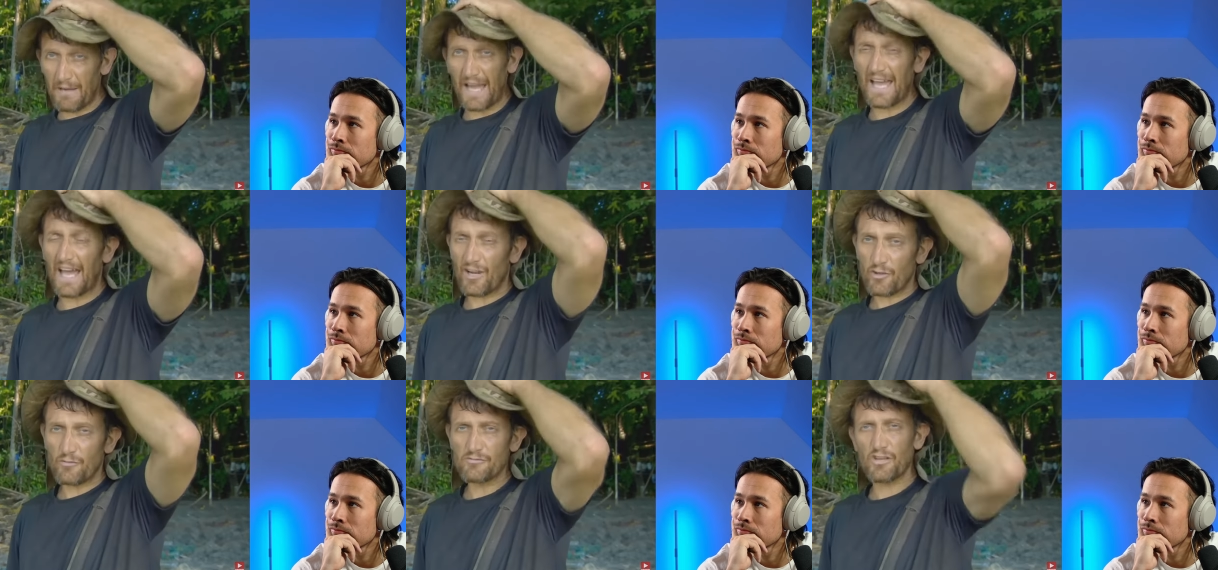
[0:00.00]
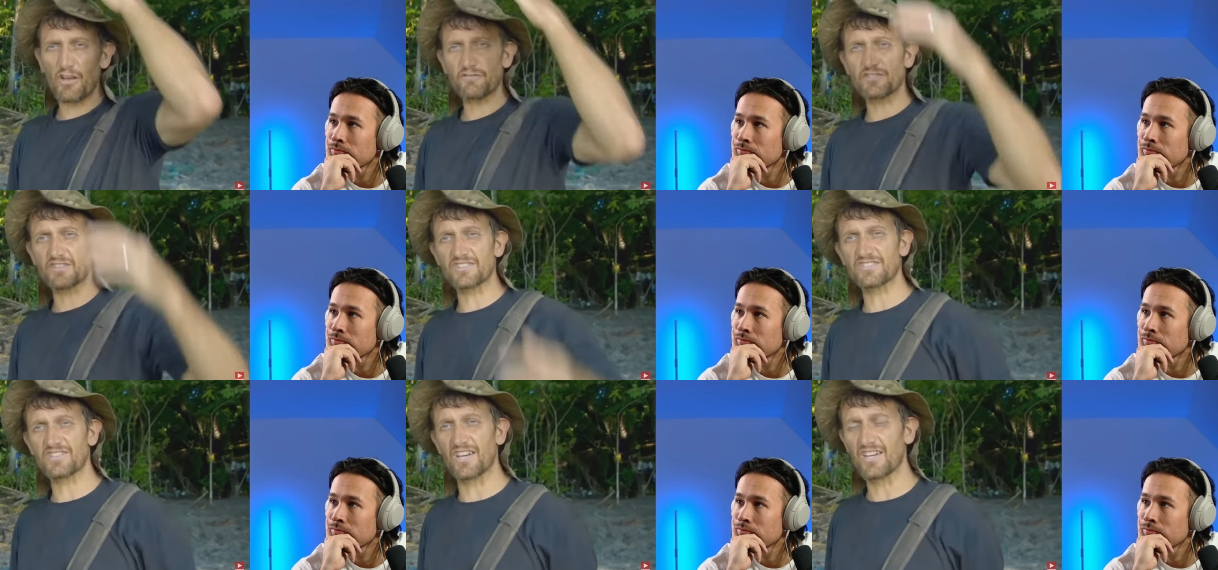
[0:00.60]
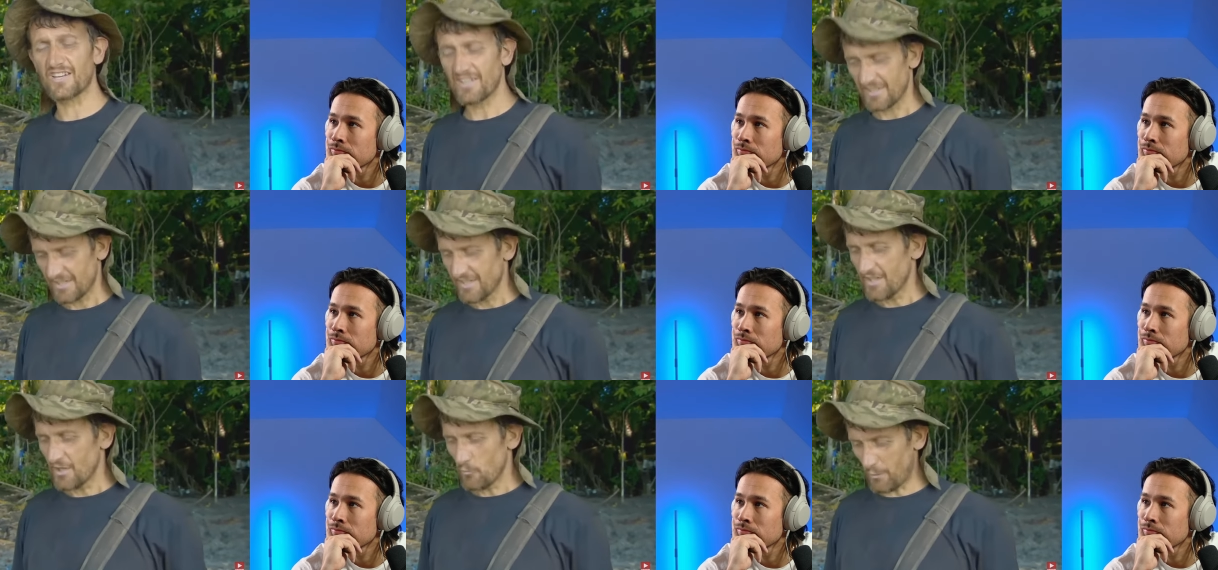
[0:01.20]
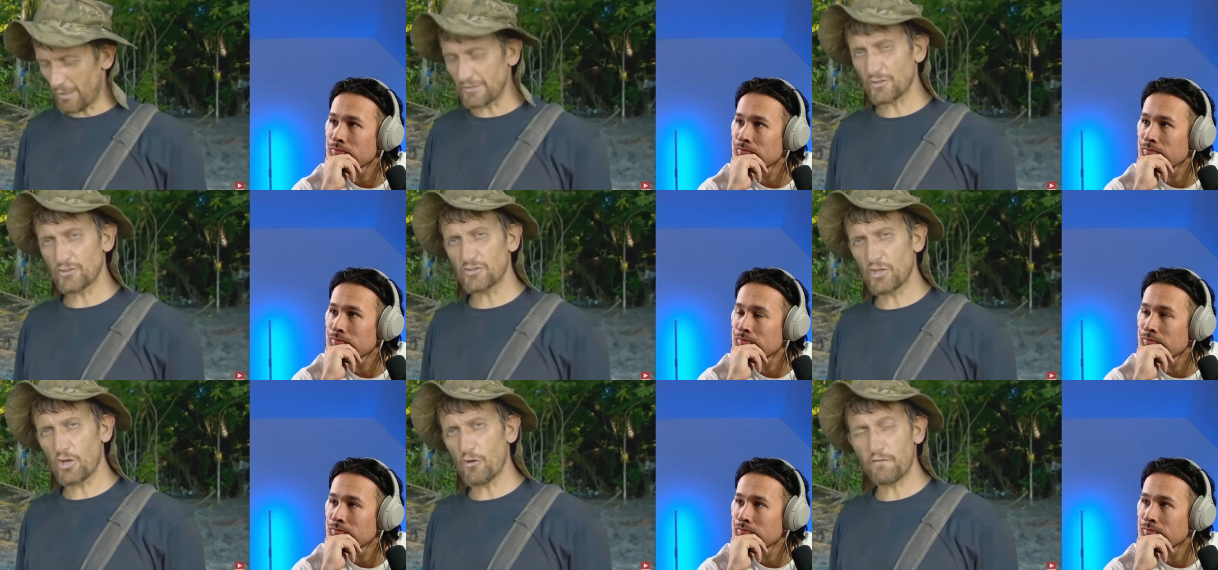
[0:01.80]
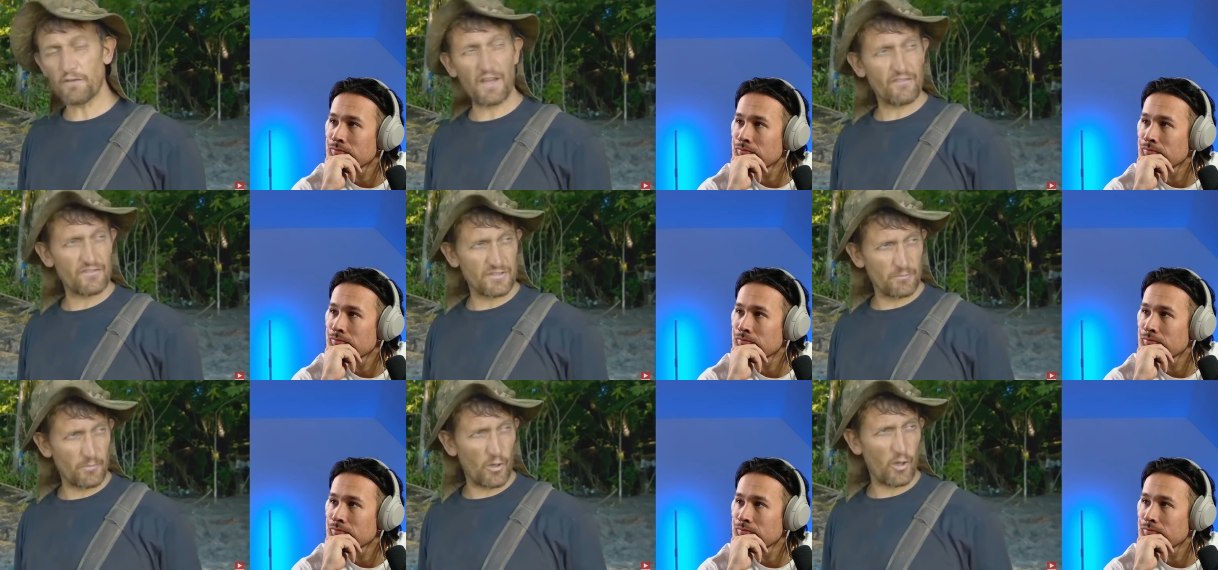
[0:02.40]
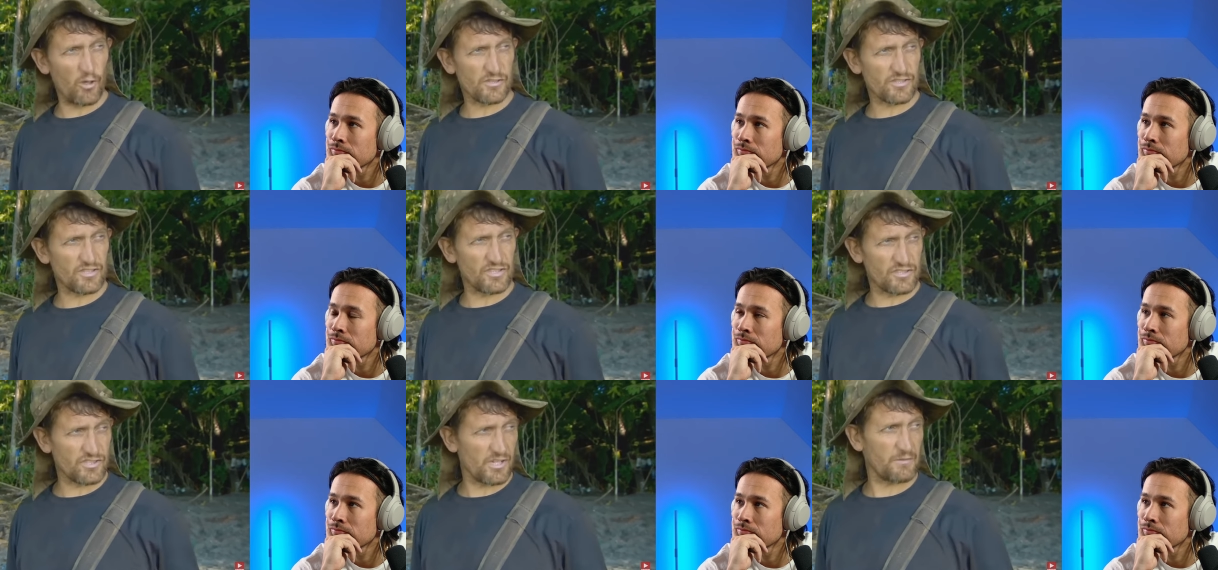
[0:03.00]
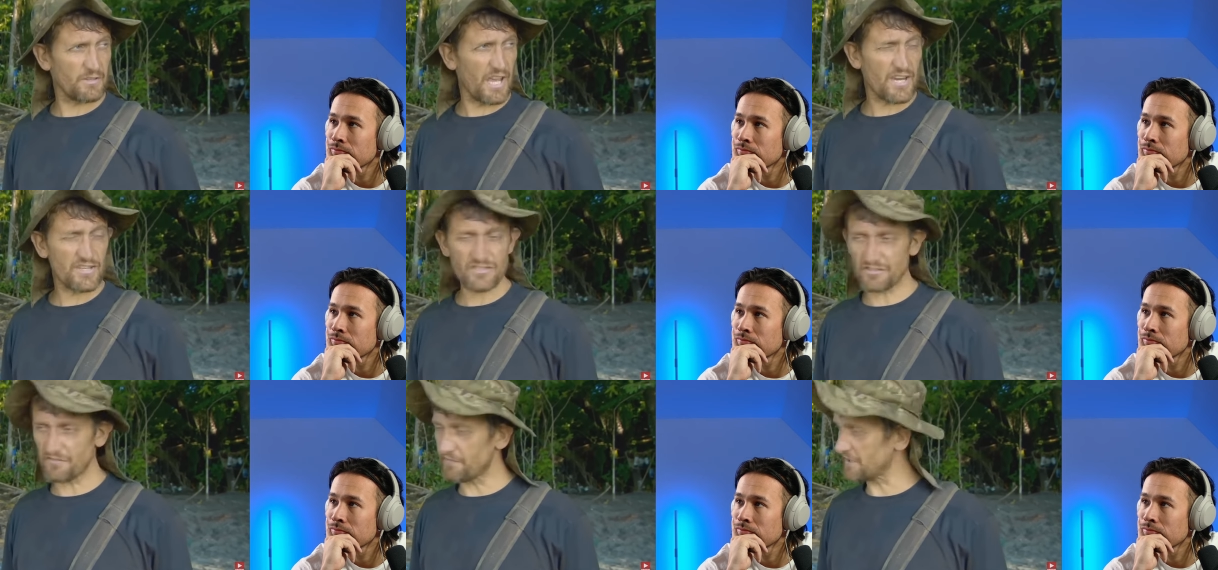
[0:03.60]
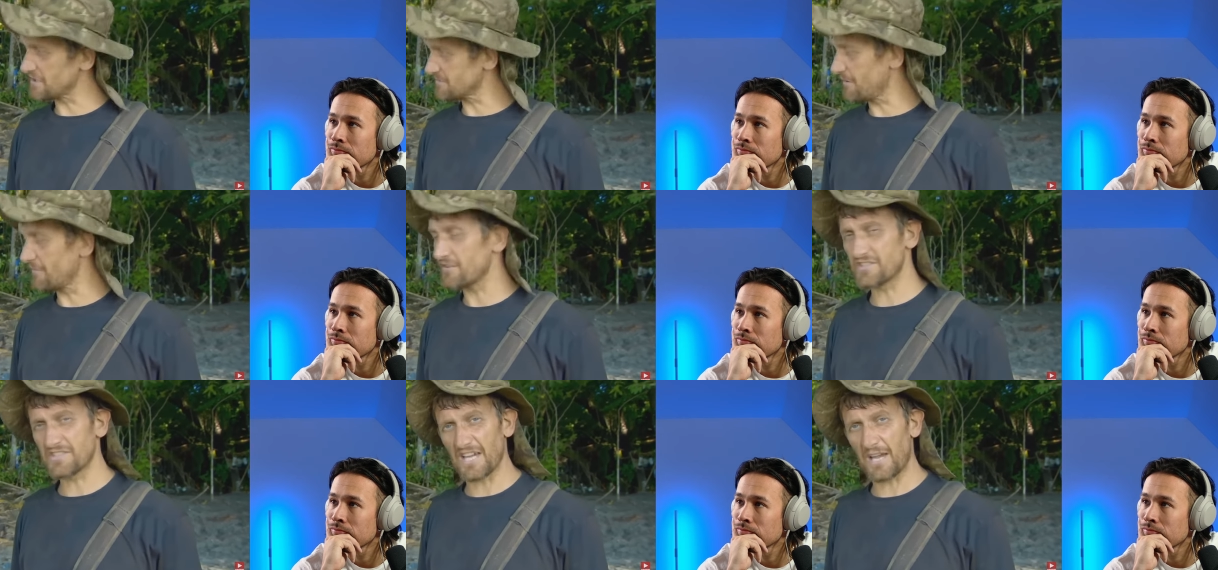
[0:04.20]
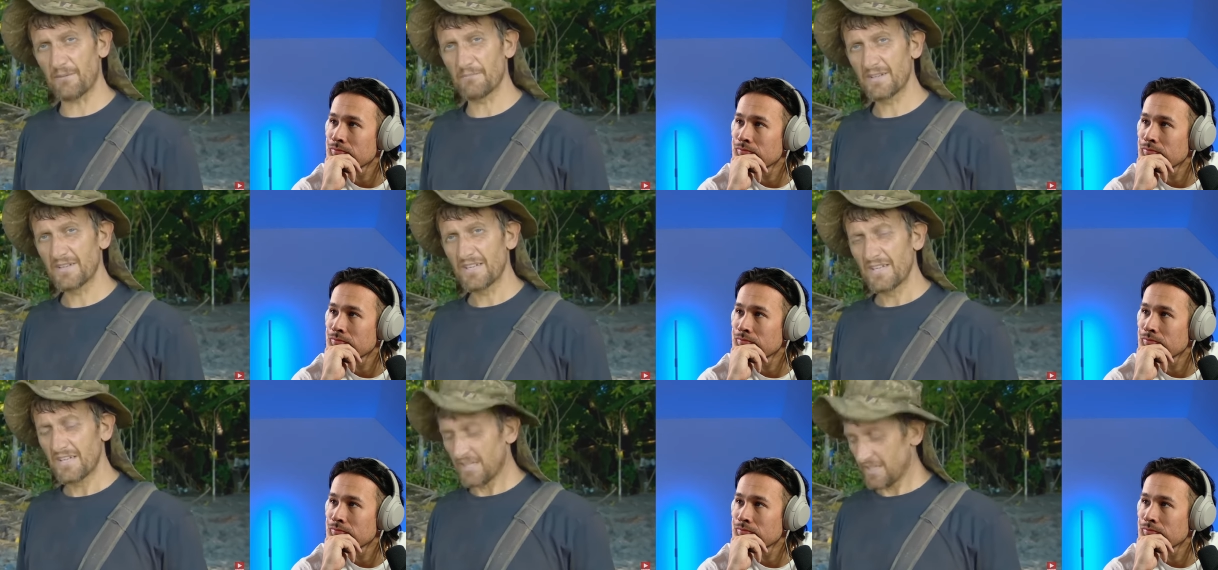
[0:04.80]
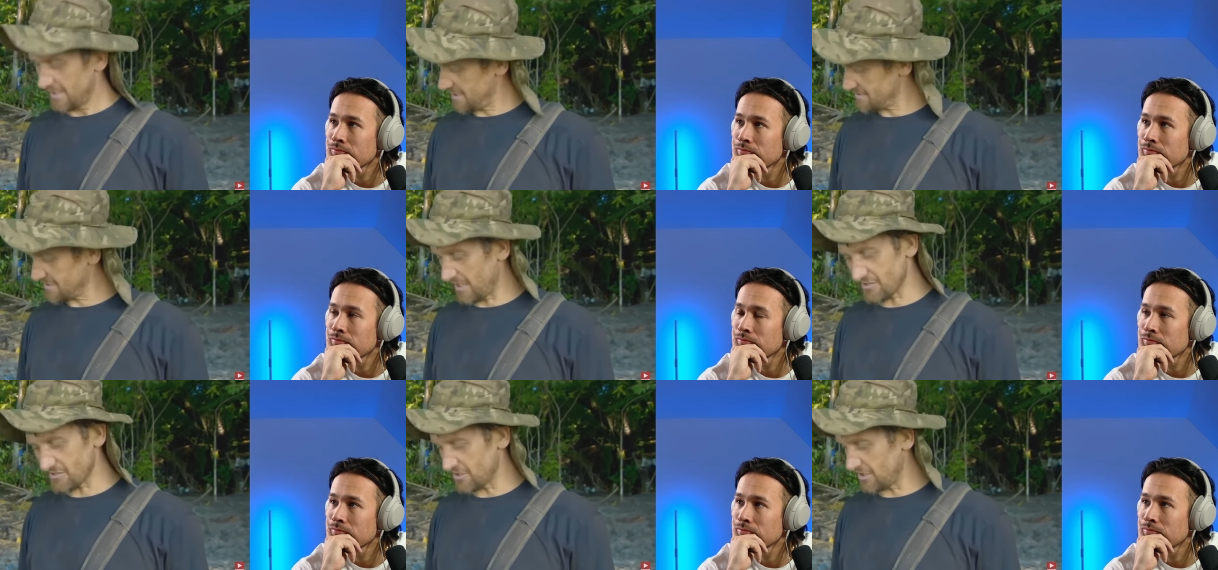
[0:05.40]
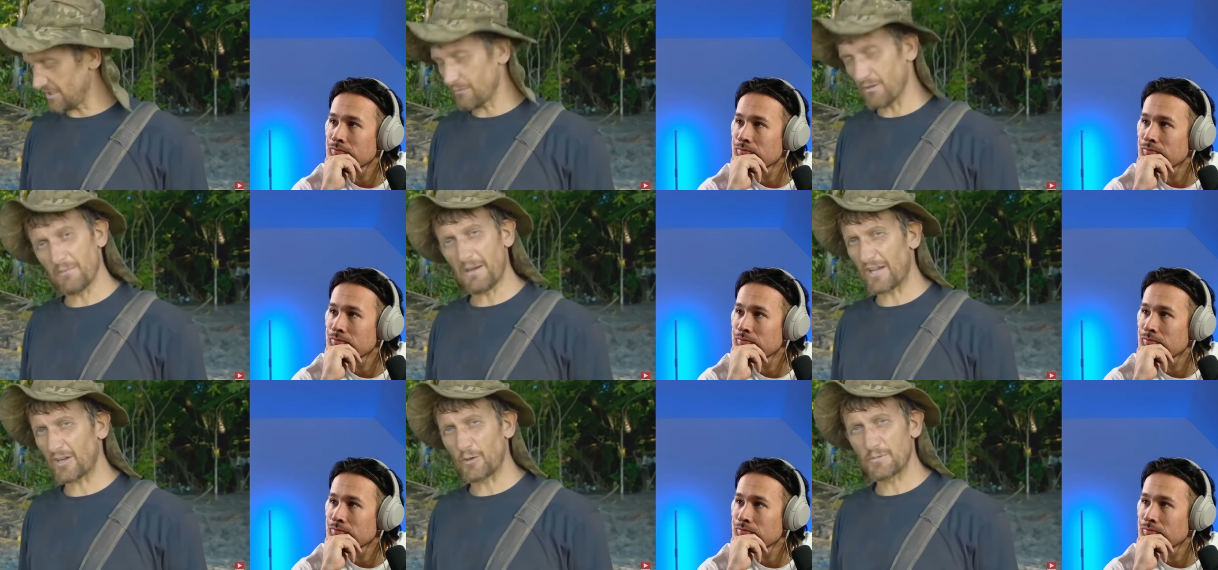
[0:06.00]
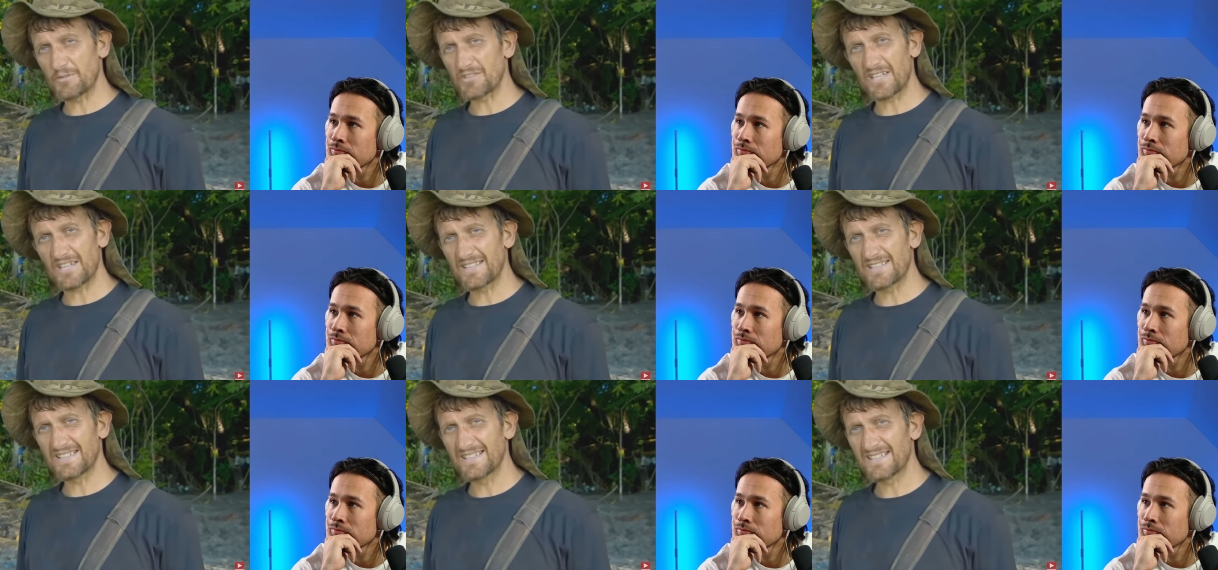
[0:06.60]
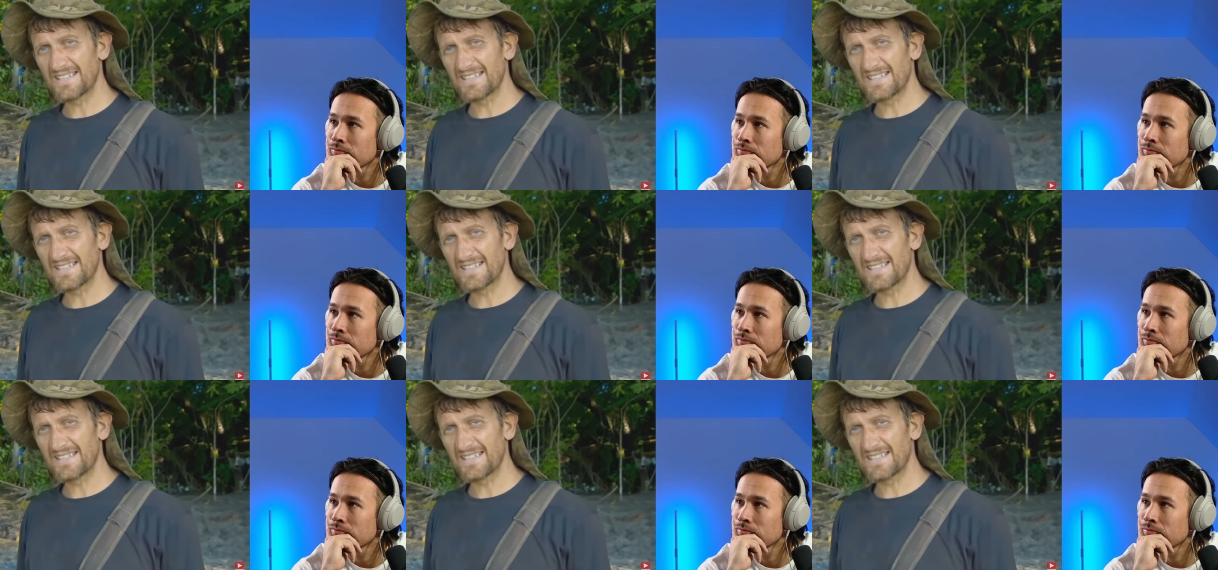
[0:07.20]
Speaker 1: my hat comes off to you, sir. Well done you for having the balls and the determination to fix them every time because that certainly weren't my cup of tea.